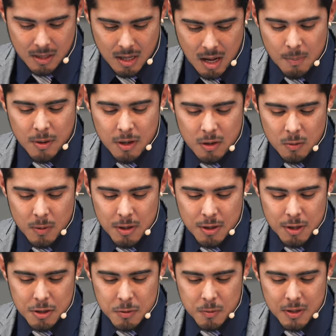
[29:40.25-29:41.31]
I'm going to read
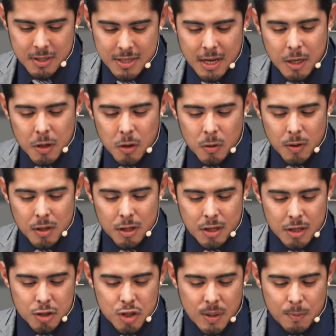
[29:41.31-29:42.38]
this one. Second
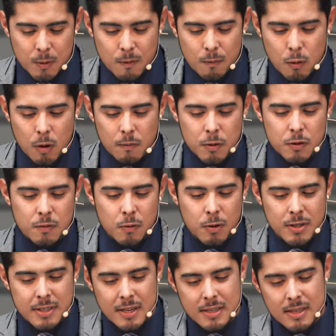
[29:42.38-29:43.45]
Corinthians chapter 4 verse 4
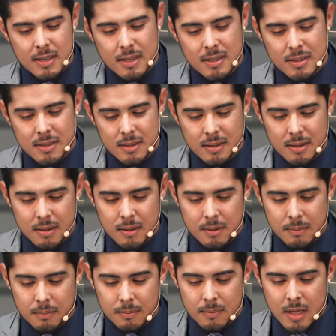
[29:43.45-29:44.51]
says this,
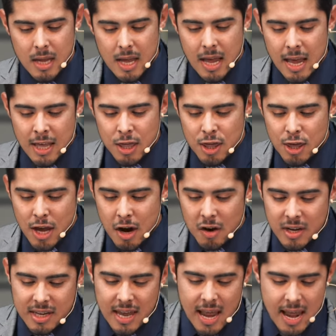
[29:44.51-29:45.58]
"In their
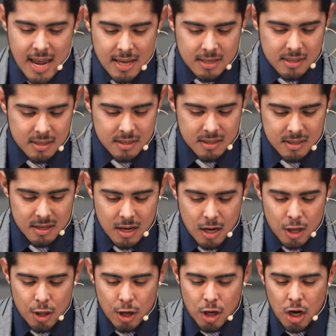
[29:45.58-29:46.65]
case,
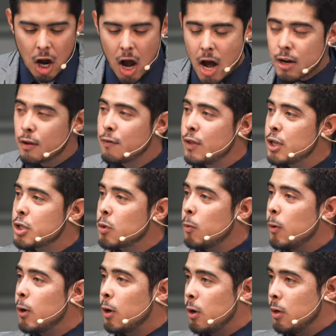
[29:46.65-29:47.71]
the God of this
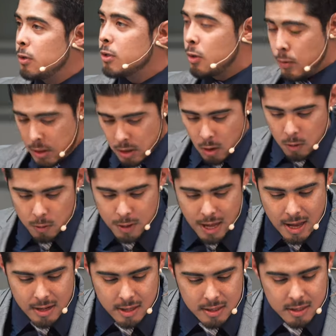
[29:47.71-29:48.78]
world, who we know who
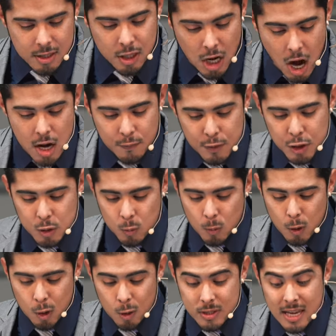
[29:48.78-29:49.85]
that is, the God of this
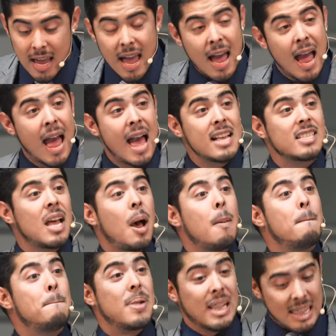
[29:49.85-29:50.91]
world has
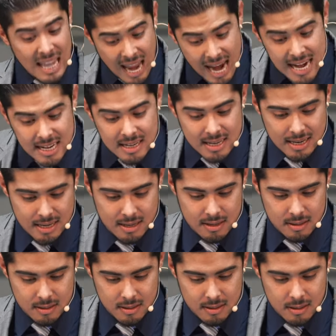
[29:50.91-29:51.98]
blinded
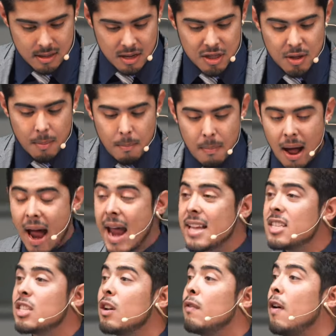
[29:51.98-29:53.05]
the
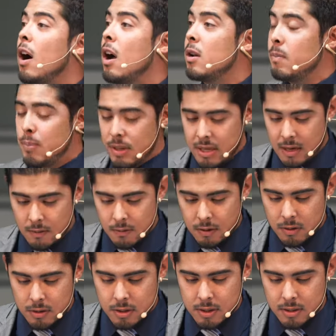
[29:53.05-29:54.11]
minds of
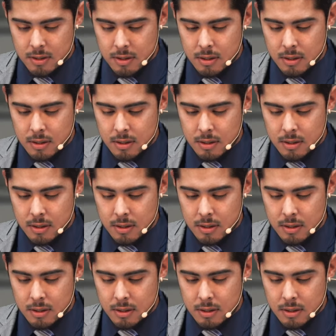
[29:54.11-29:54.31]
unbelievers,